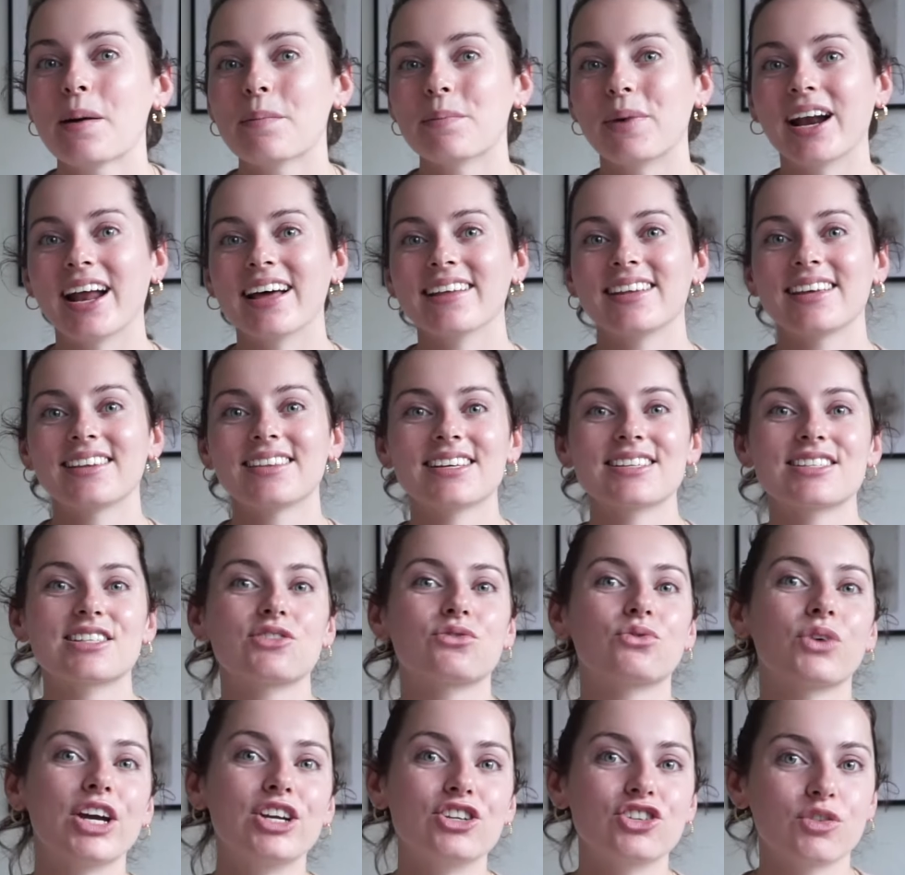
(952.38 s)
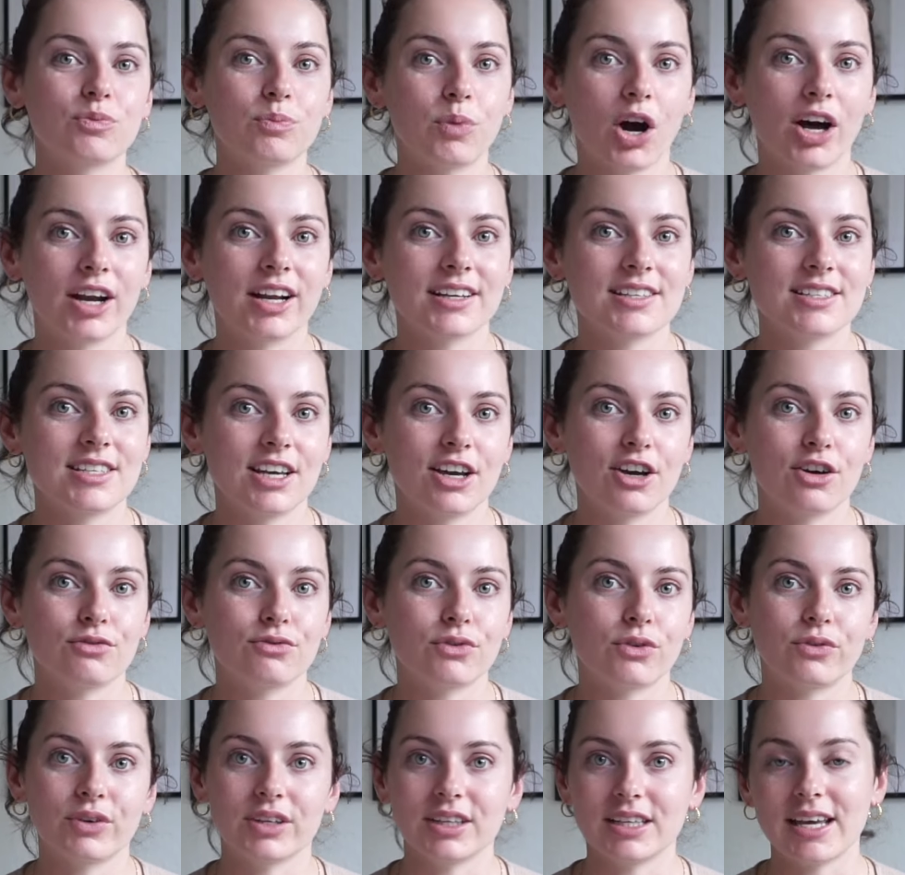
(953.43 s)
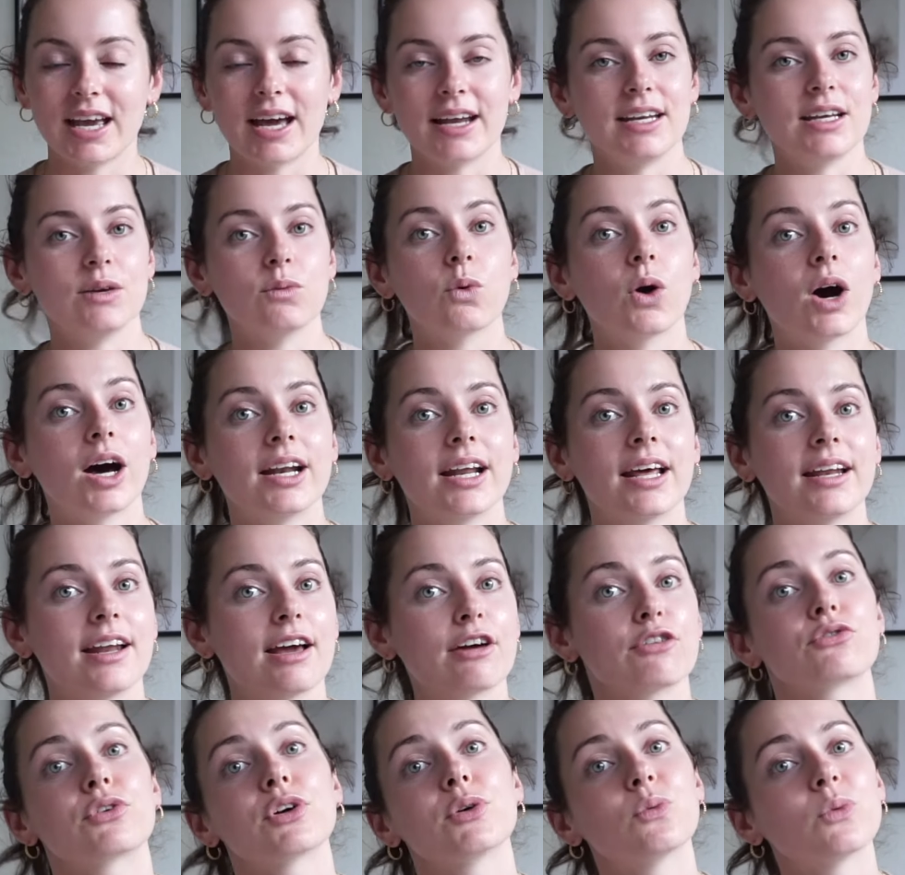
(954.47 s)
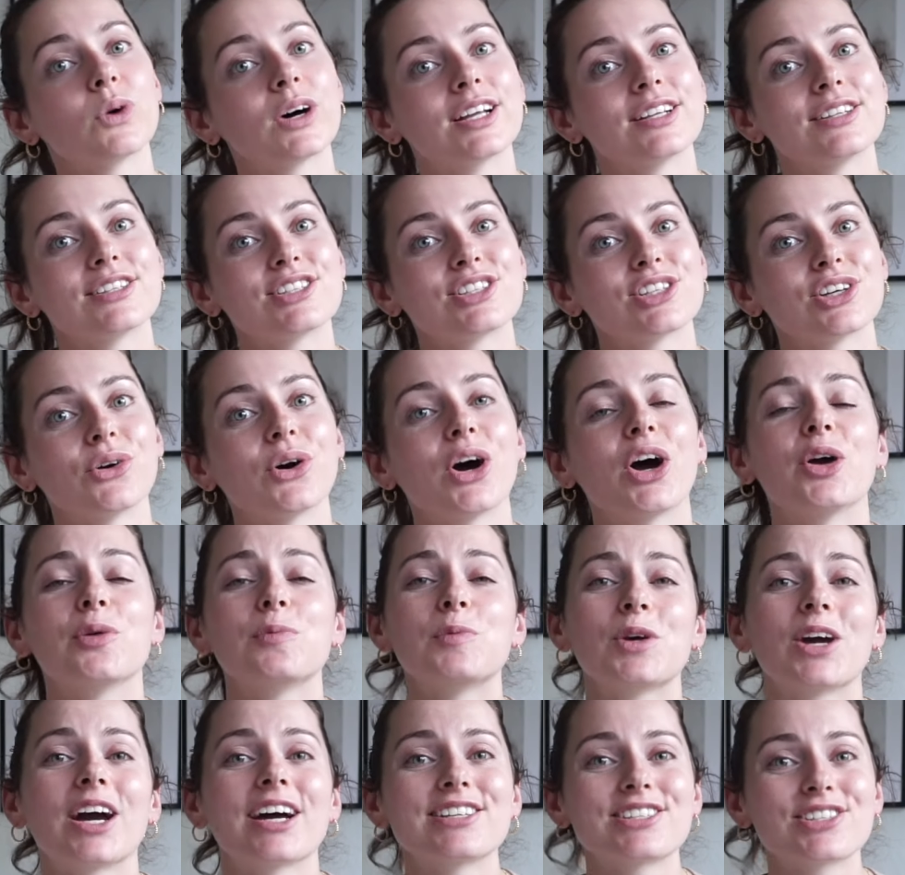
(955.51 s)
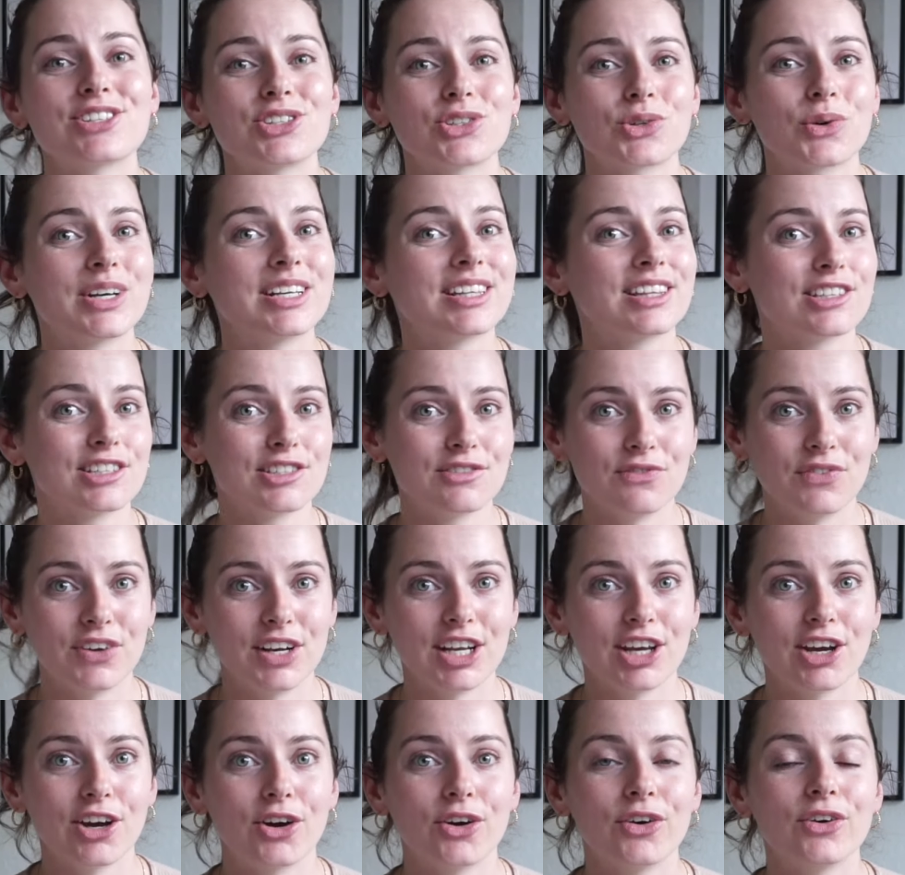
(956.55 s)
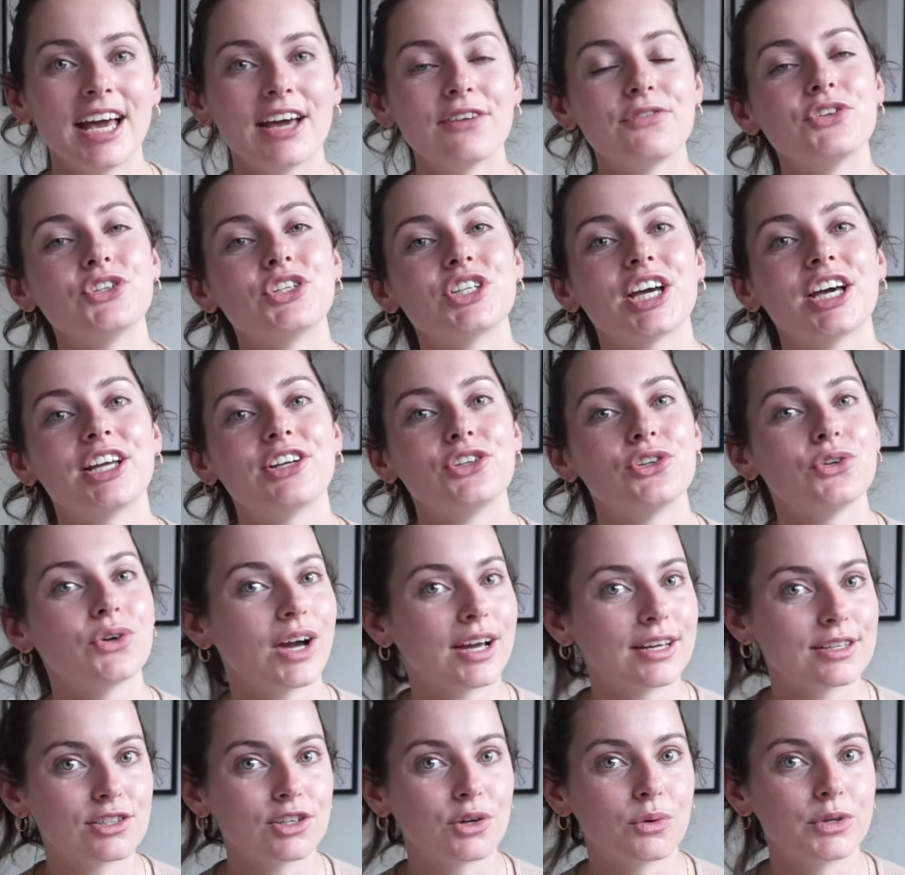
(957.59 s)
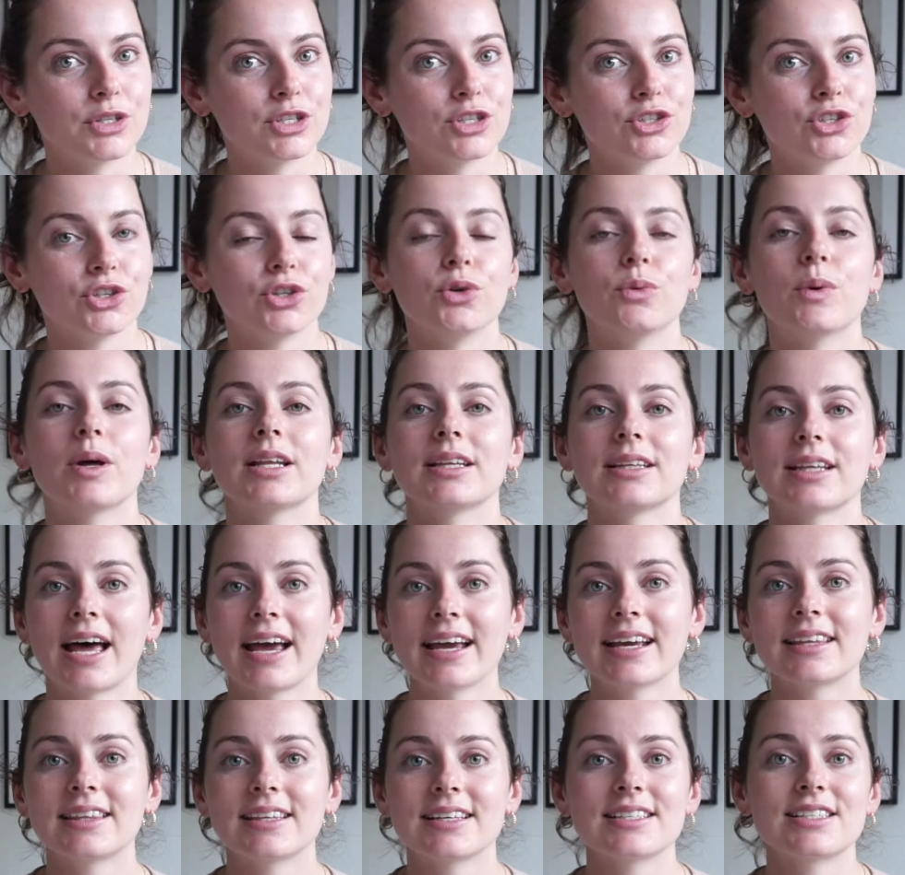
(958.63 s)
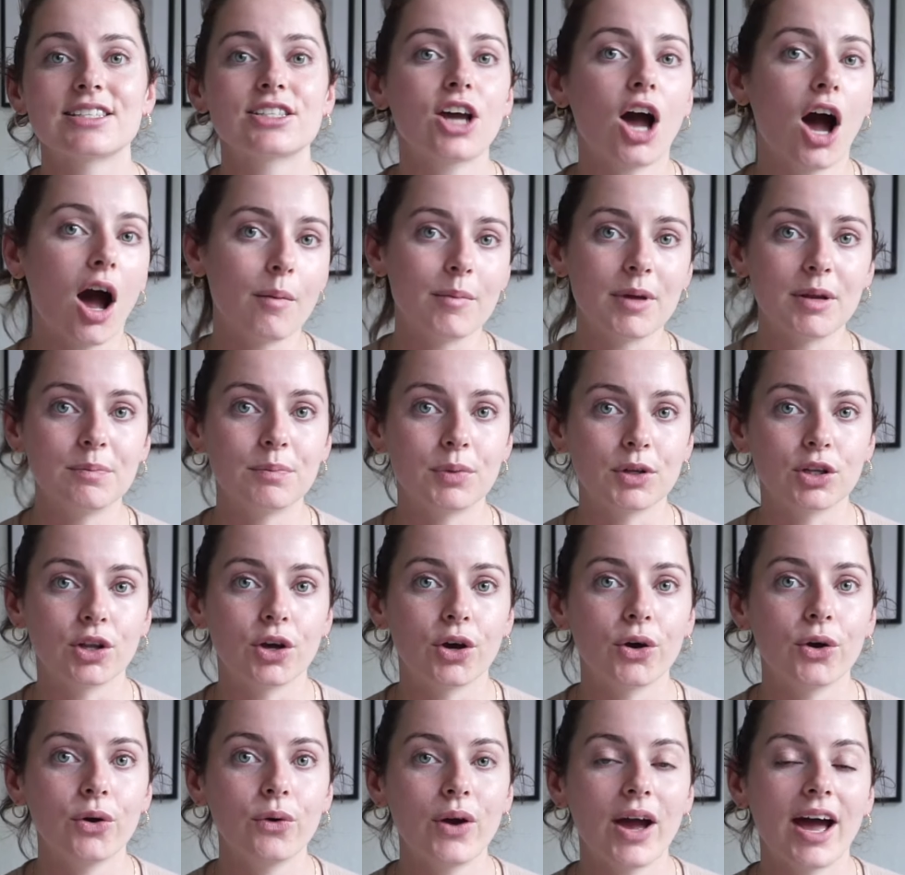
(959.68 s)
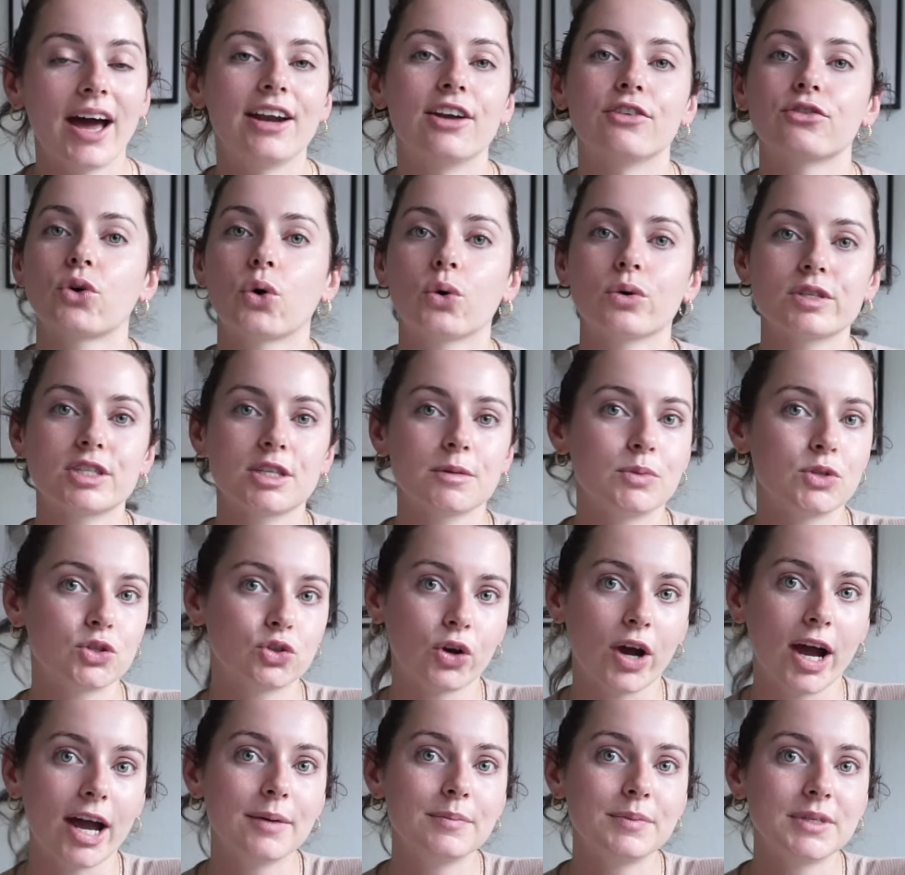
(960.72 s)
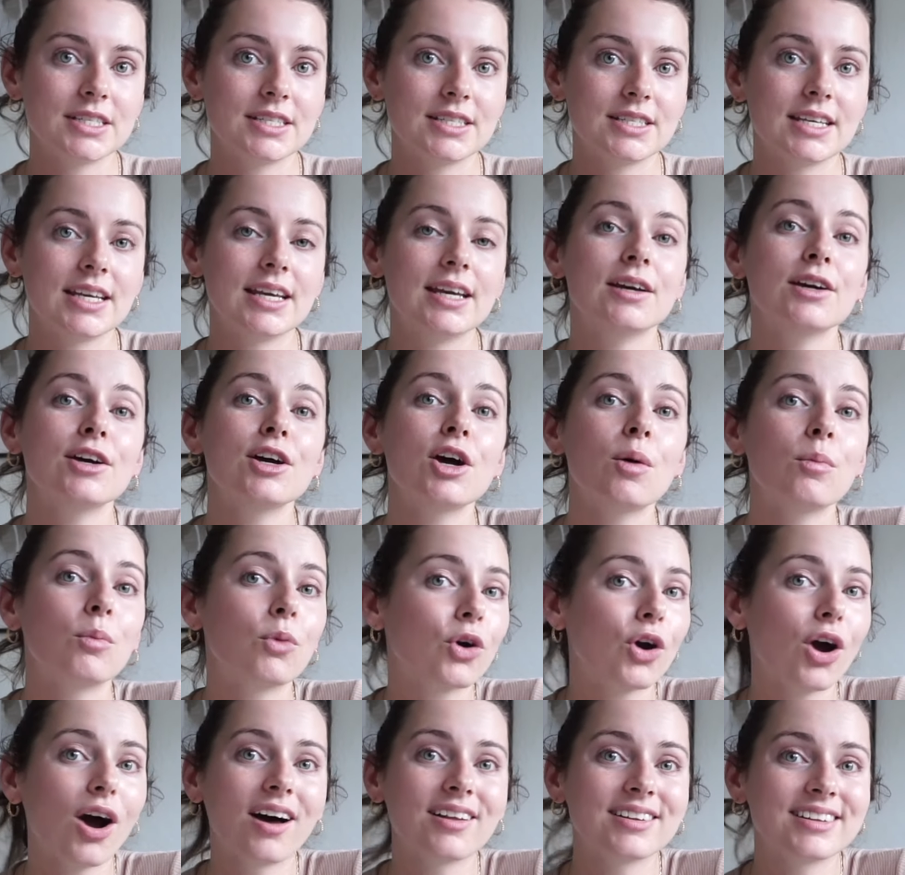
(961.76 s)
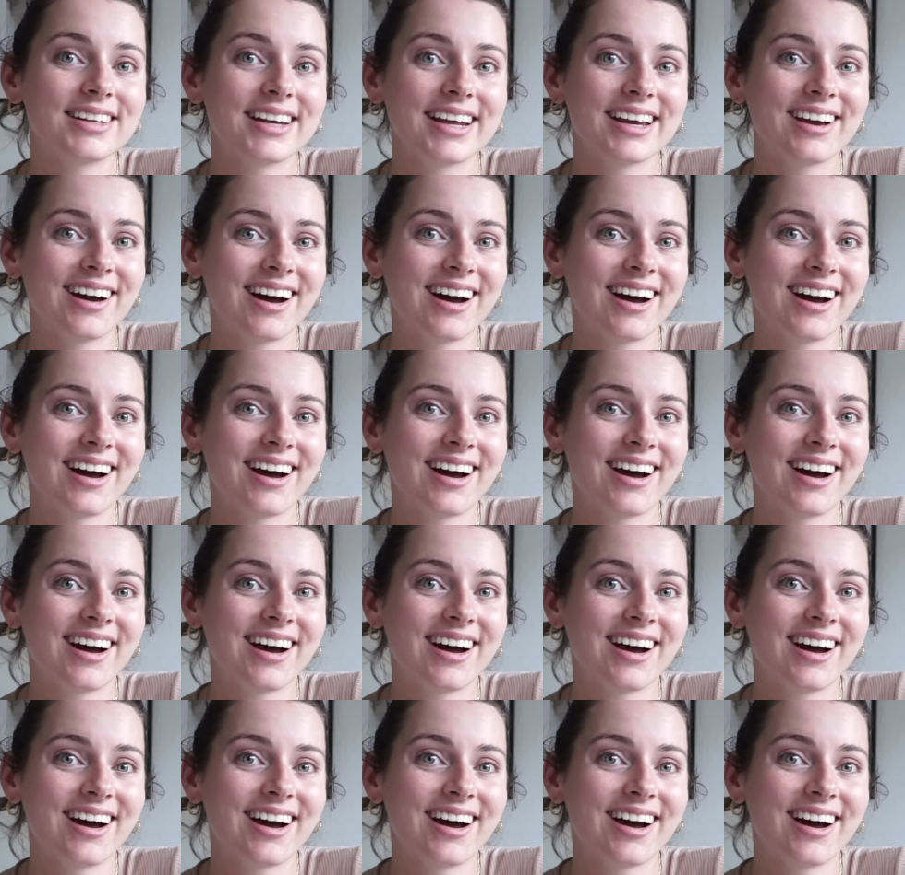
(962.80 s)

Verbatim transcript: But I think there's a range of products here for really anyone and everyone. So I hope you guys enjoyed this video. If you did, you guys know what to do. Like this, comment below, and of course subscribe to see more holiday